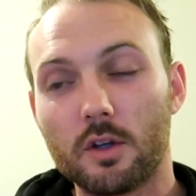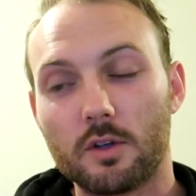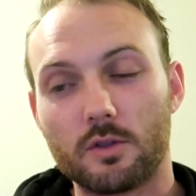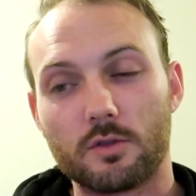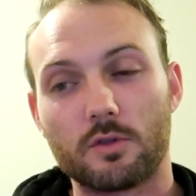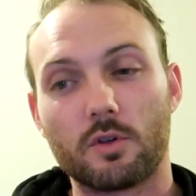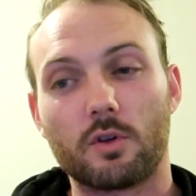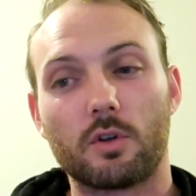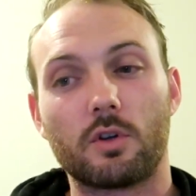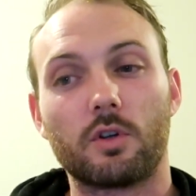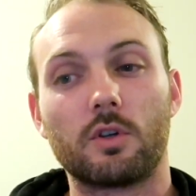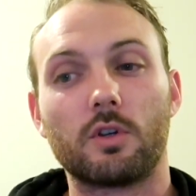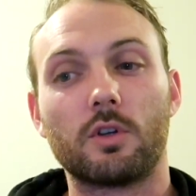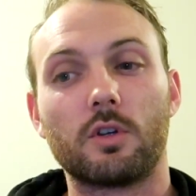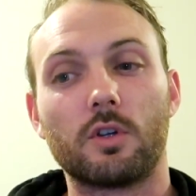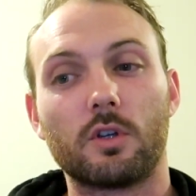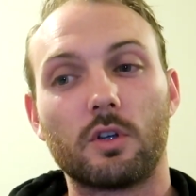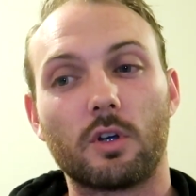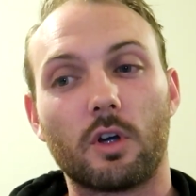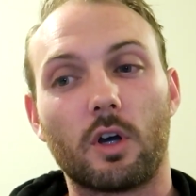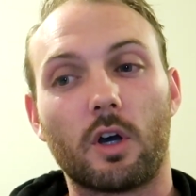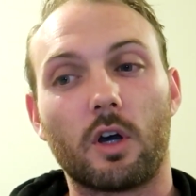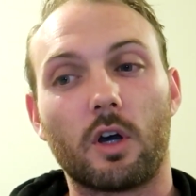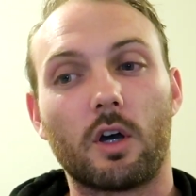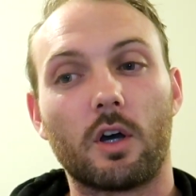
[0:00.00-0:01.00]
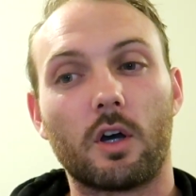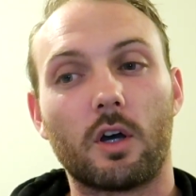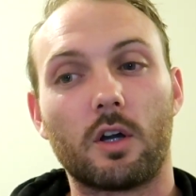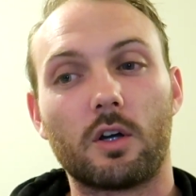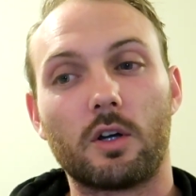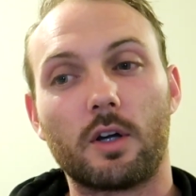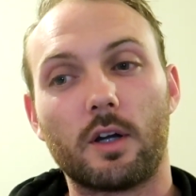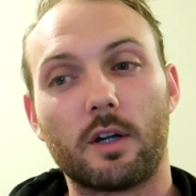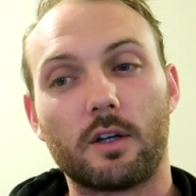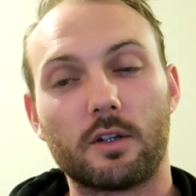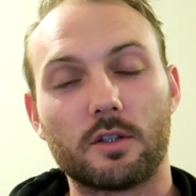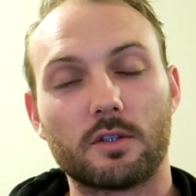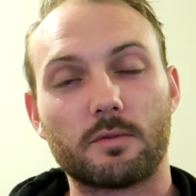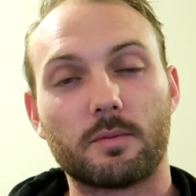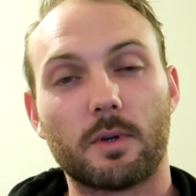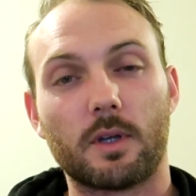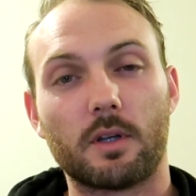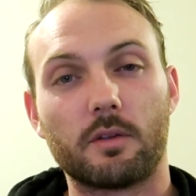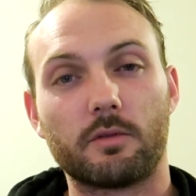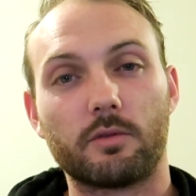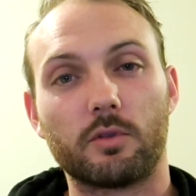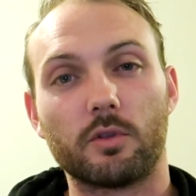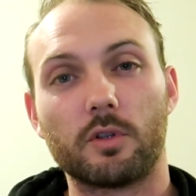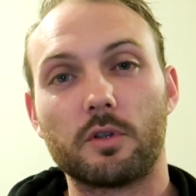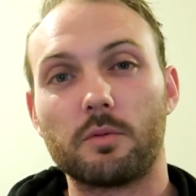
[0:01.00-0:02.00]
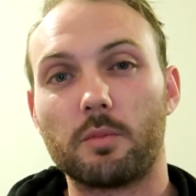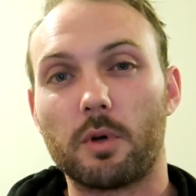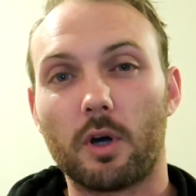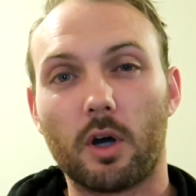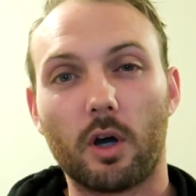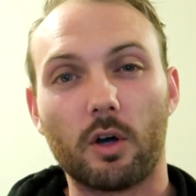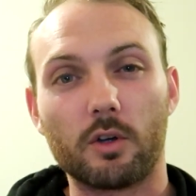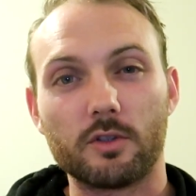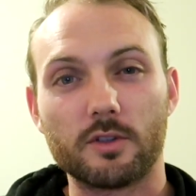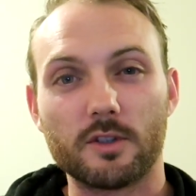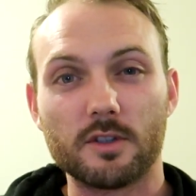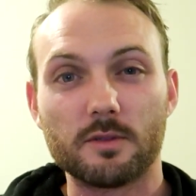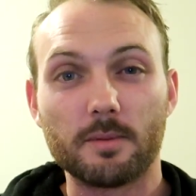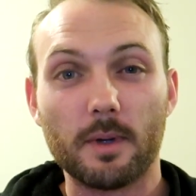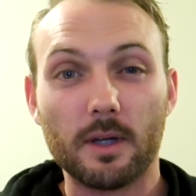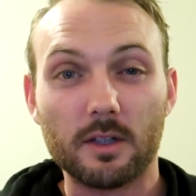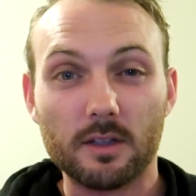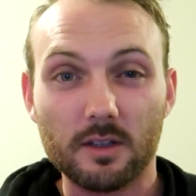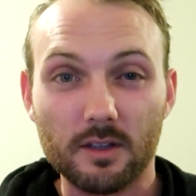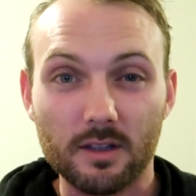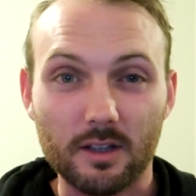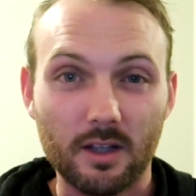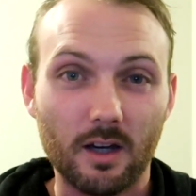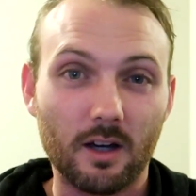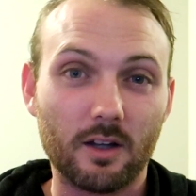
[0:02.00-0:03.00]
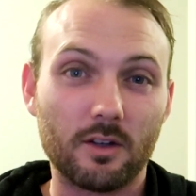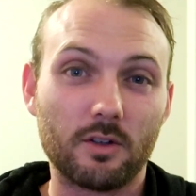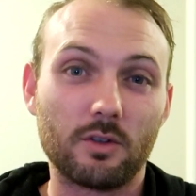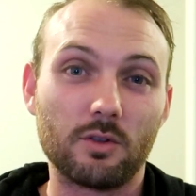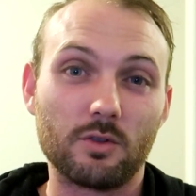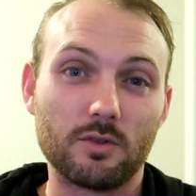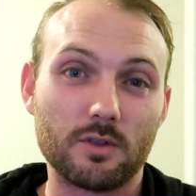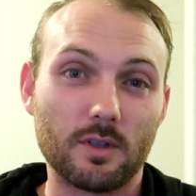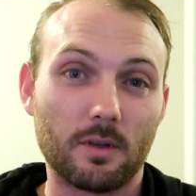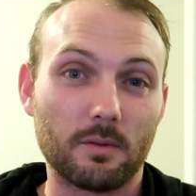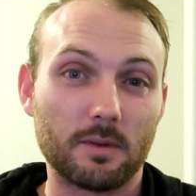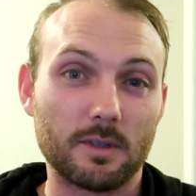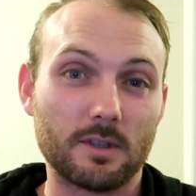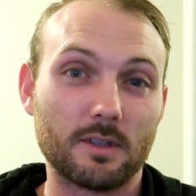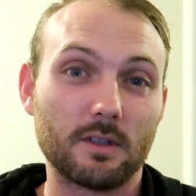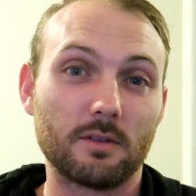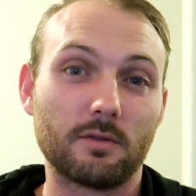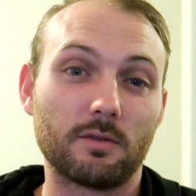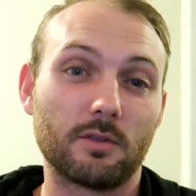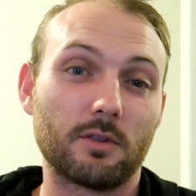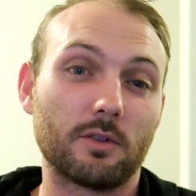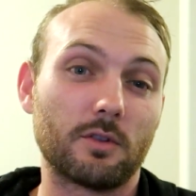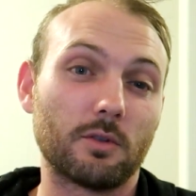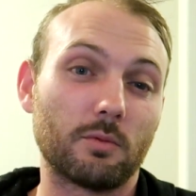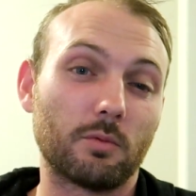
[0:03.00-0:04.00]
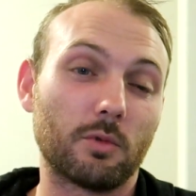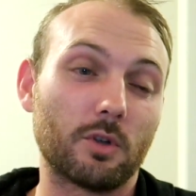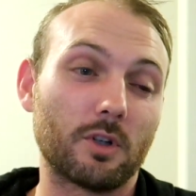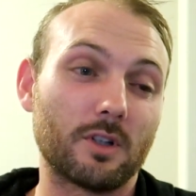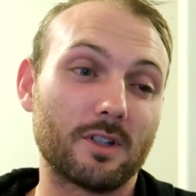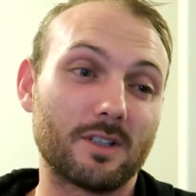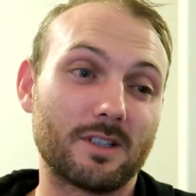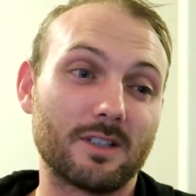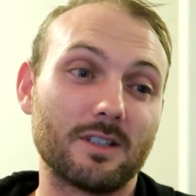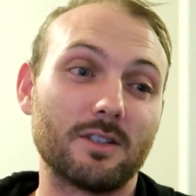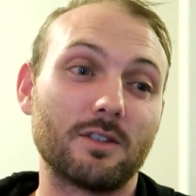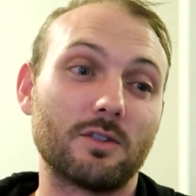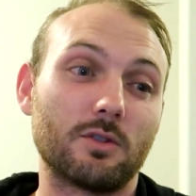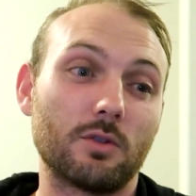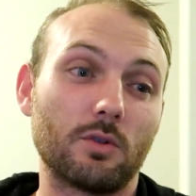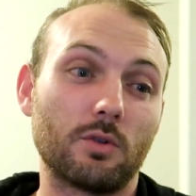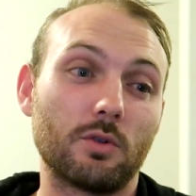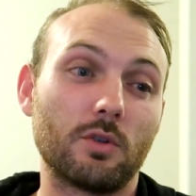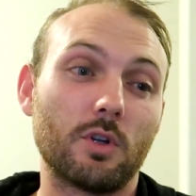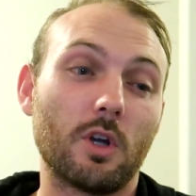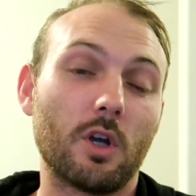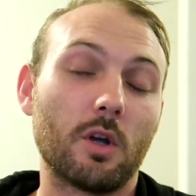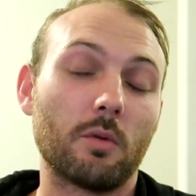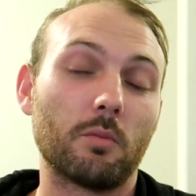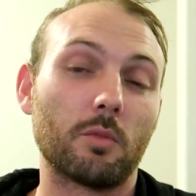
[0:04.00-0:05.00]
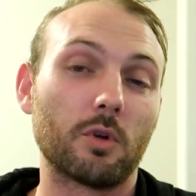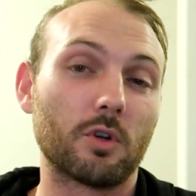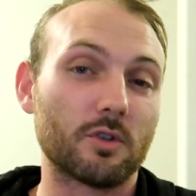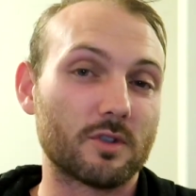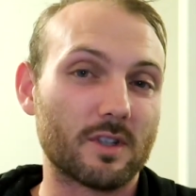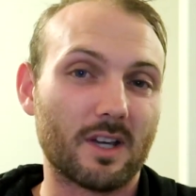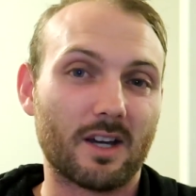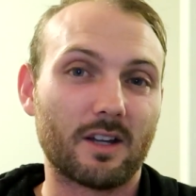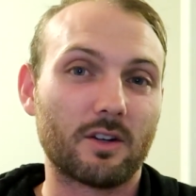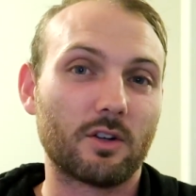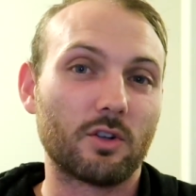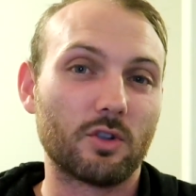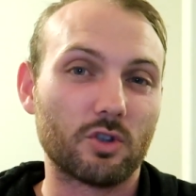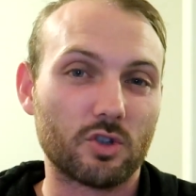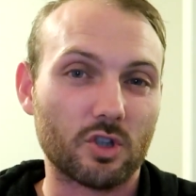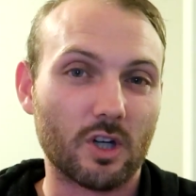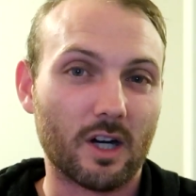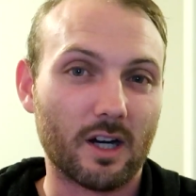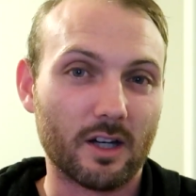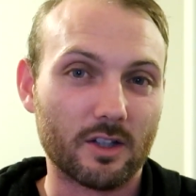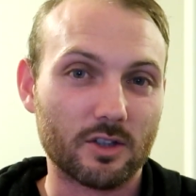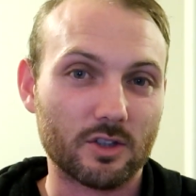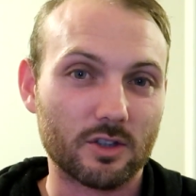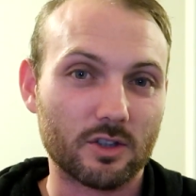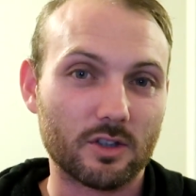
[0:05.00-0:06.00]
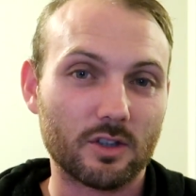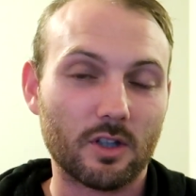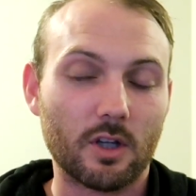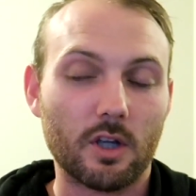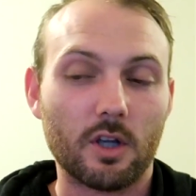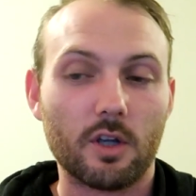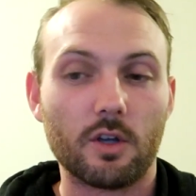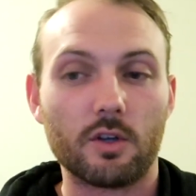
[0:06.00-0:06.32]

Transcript: So I don't know how to explain it fully, but I was expecting the car to do something different to what it did do, because it had no traction.